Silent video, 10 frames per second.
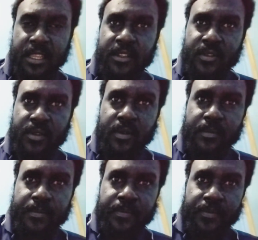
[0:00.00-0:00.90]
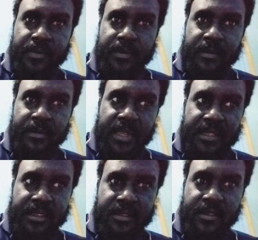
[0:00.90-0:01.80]
So
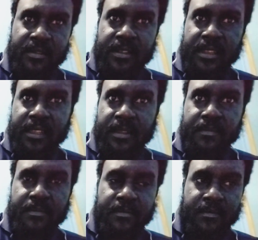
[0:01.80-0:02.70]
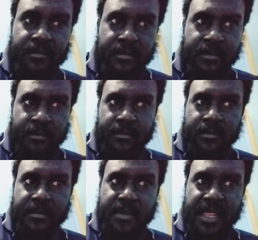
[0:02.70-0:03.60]
basing on the
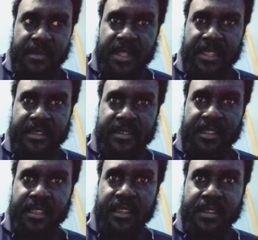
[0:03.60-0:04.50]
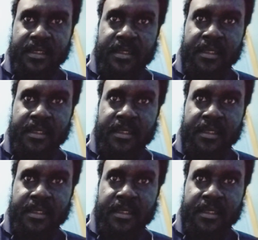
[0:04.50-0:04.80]
mathematics in here,